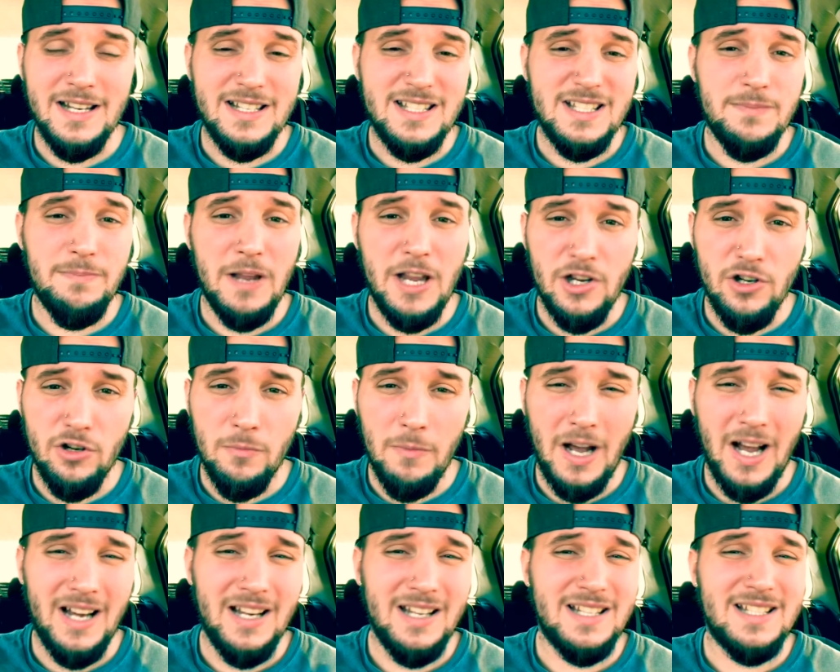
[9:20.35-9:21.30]
expand your
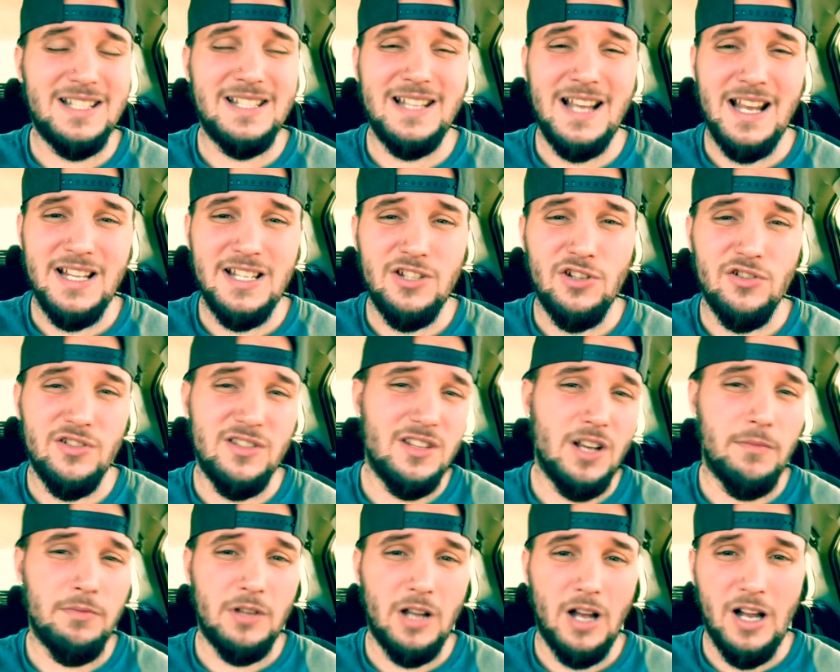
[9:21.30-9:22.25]
mind, access your
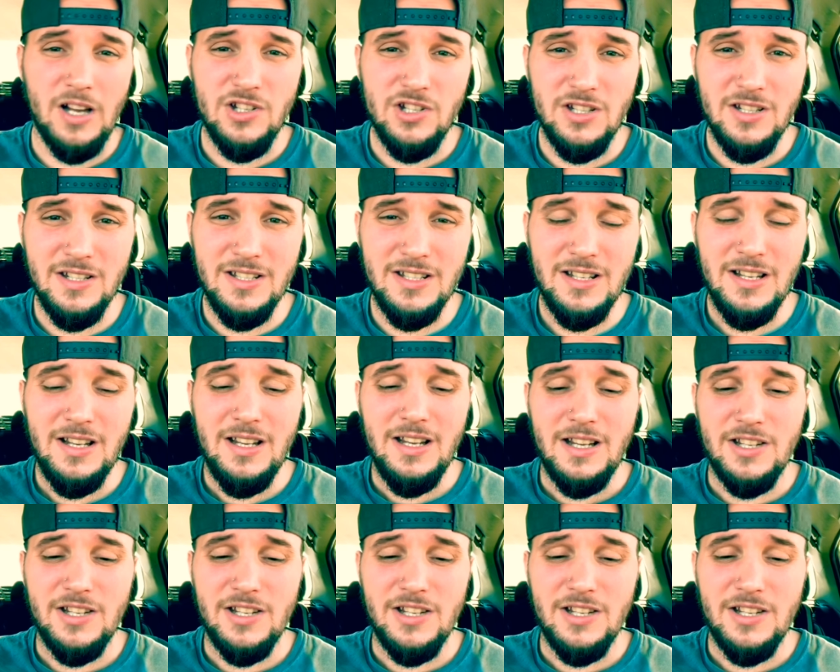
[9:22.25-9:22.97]
subconscious.